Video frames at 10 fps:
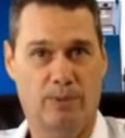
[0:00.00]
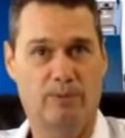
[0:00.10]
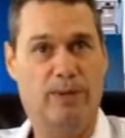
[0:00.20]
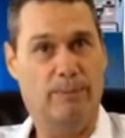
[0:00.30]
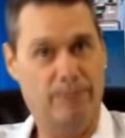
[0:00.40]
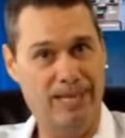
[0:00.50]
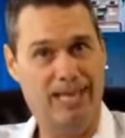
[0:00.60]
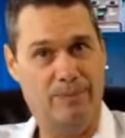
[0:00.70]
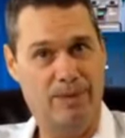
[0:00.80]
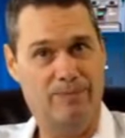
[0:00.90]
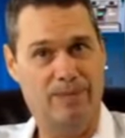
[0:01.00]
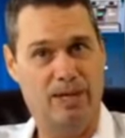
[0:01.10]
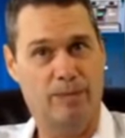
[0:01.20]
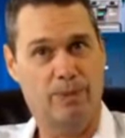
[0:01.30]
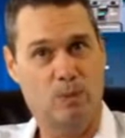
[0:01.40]
prove that PEMF
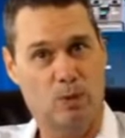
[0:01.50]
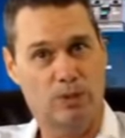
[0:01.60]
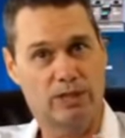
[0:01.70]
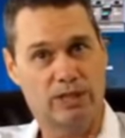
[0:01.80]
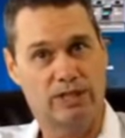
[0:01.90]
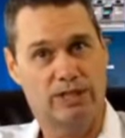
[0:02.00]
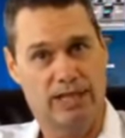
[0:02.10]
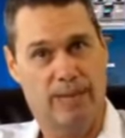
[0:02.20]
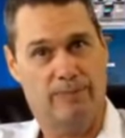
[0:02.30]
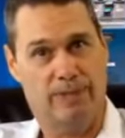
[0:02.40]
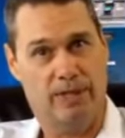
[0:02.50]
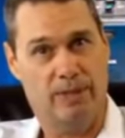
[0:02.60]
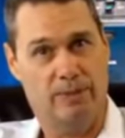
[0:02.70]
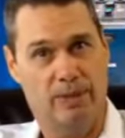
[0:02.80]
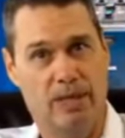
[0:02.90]
therapy works against sham
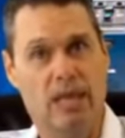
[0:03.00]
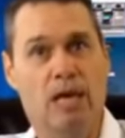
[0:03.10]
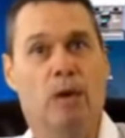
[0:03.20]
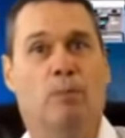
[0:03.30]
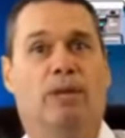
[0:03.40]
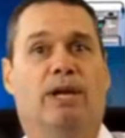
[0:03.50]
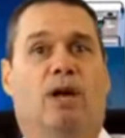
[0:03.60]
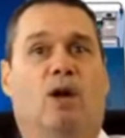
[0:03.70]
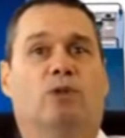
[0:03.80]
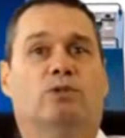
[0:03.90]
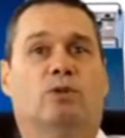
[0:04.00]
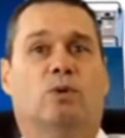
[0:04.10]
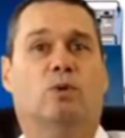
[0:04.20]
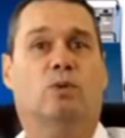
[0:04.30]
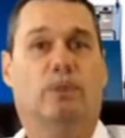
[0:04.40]
therapy, but
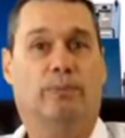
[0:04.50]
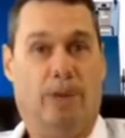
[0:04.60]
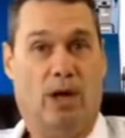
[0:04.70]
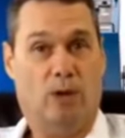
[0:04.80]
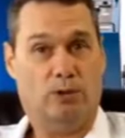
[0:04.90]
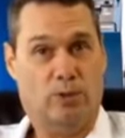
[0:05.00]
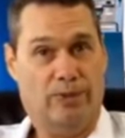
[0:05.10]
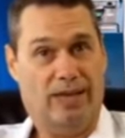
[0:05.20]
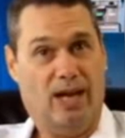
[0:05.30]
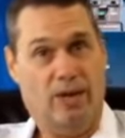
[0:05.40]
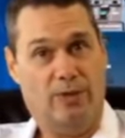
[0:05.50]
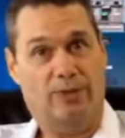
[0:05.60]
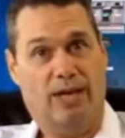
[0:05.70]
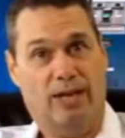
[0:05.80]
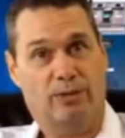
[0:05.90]
also that other
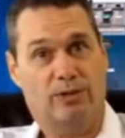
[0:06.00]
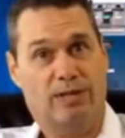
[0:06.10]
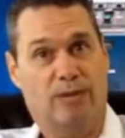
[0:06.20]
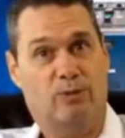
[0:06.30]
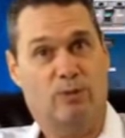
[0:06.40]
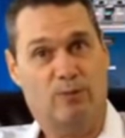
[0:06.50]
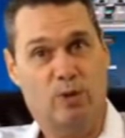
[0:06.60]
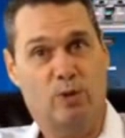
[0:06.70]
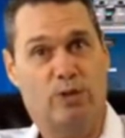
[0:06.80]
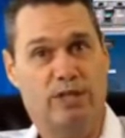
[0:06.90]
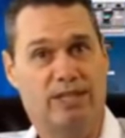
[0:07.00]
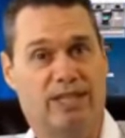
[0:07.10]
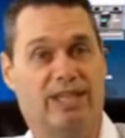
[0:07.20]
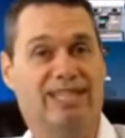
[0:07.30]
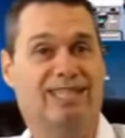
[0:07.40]
doctors had reviewed these
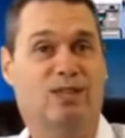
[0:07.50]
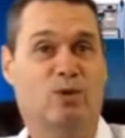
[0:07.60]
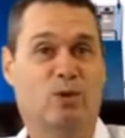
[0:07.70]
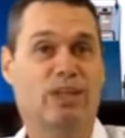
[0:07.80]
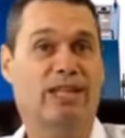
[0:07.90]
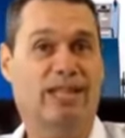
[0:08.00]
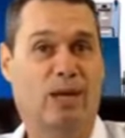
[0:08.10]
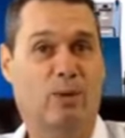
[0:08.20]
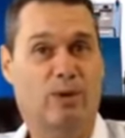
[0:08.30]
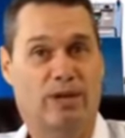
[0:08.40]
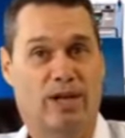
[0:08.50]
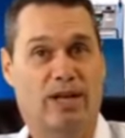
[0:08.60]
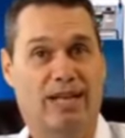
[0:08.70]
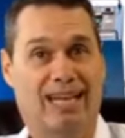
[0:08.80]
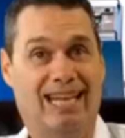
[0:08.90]
studies and agreed that they were
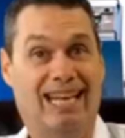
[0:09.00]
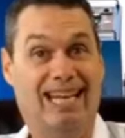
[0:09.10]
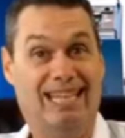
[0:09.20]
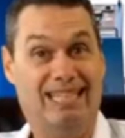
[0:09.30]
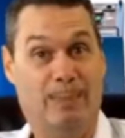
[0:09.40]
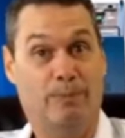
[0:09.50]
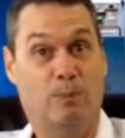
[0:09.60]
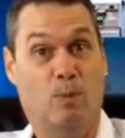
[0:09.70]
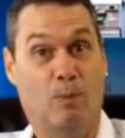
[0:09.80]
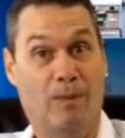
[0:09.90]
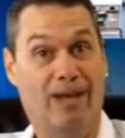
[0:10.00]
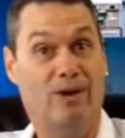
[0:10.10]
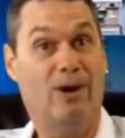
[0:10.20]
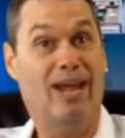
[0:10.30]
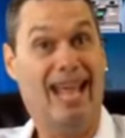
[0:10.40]
done in an acceptable
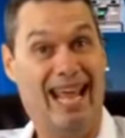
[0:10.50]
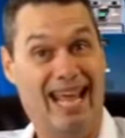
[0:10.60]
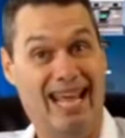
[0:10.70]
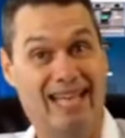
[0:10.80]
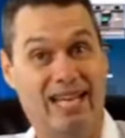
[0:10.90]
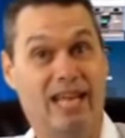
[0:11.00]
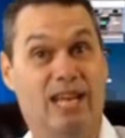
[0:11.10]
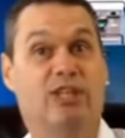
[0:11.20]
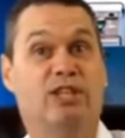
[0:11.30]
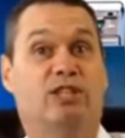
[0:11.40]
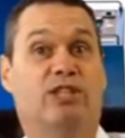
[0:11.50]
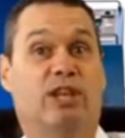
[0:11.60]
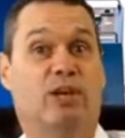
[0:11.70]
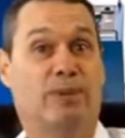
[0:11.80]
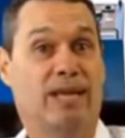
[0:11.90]
manner. And this
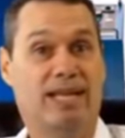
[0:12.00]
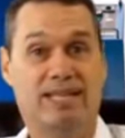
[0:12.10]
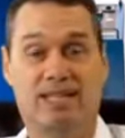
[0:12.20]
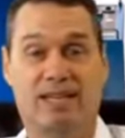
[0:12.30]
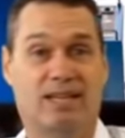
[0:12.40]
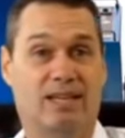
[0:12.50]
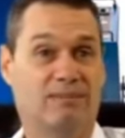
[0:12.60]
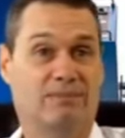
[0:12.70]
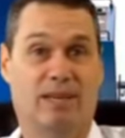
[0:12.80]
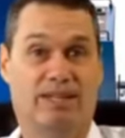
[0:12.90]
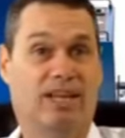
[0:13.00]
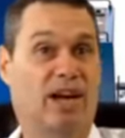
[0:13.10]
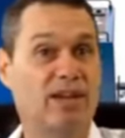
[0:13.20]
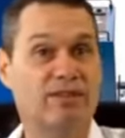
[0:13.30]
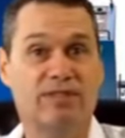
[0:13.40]
therapy has a
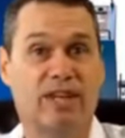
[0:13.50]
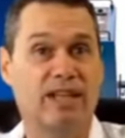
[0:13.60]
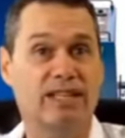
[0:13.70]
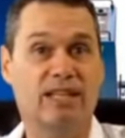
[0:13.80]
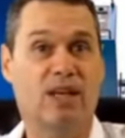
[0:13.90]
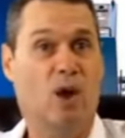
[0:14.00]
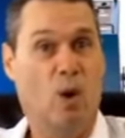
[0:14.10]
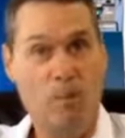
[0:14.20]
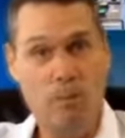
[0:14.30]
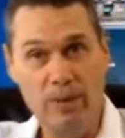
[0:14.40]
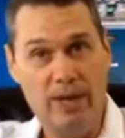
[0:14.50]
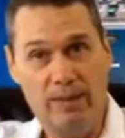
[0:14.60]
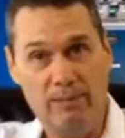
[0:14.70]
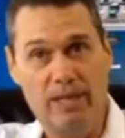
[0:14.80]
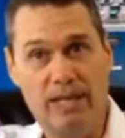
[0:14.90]
ton of studies on
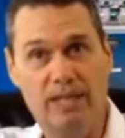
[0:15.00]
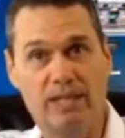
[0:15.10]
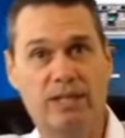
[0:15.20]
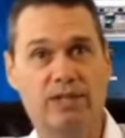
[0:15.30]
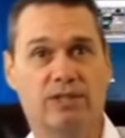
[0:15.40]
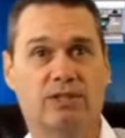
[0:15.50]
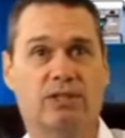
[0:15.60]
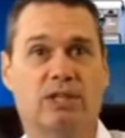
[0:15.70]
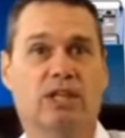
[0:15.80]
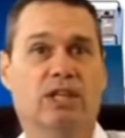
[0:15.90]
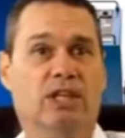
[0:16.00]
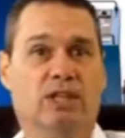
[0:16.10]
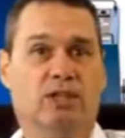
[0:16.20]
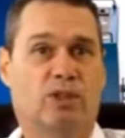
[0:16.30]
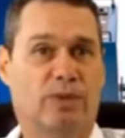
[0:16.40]
many, many conditions.
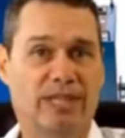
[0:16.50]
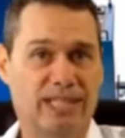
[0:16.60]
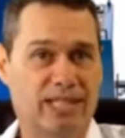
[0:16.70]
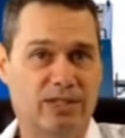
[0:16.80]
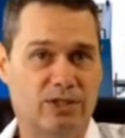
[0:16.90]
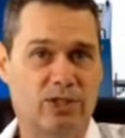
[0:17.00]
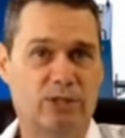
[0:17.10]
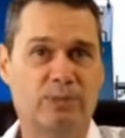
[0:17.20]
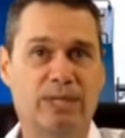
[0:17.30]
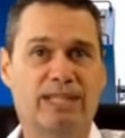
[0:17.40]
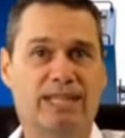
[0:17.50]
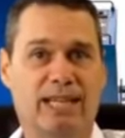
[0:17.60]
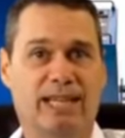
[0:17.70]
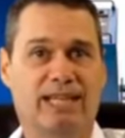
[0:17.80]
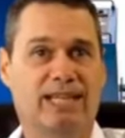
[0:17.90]
So this isn't just me
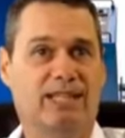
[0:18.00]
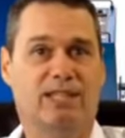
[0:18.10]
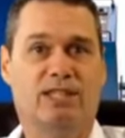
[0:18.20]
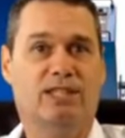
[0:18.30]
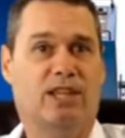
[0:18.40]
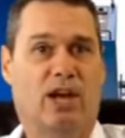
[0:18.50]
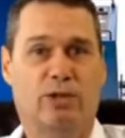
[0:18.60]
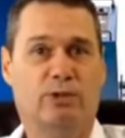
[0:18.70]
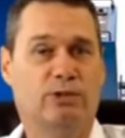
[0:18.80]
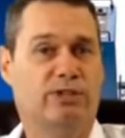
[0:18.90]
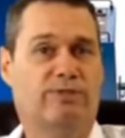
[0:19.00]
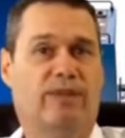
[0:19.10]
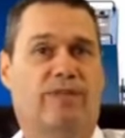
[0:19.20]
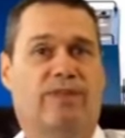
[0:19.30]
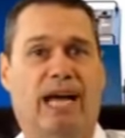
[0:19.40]
saying it. This is hundreds, if
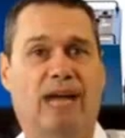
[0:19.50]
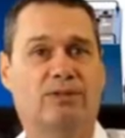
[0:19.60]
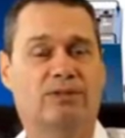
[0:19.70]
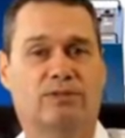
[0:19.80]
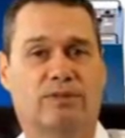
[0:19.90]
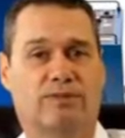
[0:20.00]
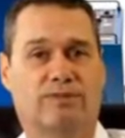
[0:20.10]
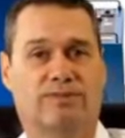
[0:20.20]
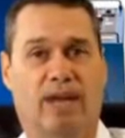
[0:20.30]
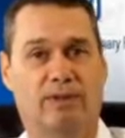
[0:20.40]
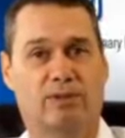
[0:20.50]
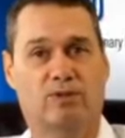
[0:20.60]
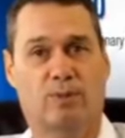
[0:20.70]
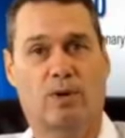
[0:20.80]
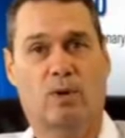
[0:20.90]
not thousands, of
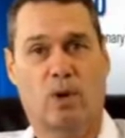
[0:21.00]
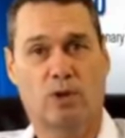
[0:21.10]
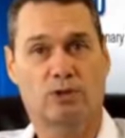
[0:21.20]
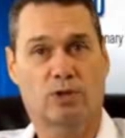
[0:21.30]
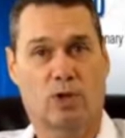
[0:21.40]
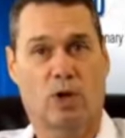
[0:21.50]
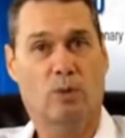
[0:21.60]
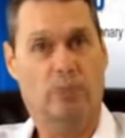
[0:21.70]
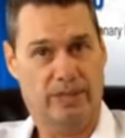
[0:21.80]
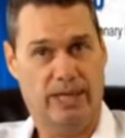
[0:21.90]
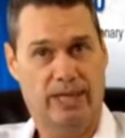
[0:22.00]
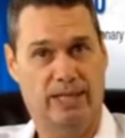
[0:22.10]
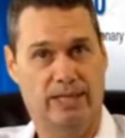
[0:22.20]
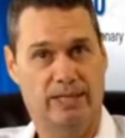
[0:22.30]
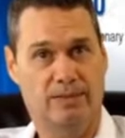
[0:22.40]
doctors from across the globe
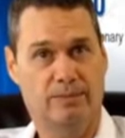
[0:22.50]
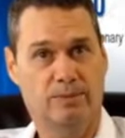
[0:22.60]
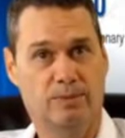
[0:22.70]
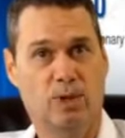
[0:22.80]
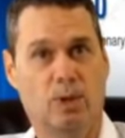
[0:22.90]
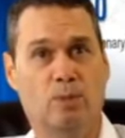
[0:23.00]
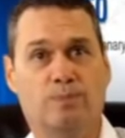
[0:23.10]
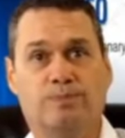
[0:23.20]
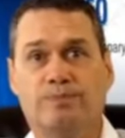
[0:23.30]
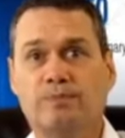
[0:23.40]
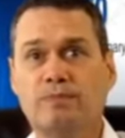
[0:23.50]
saying this. So,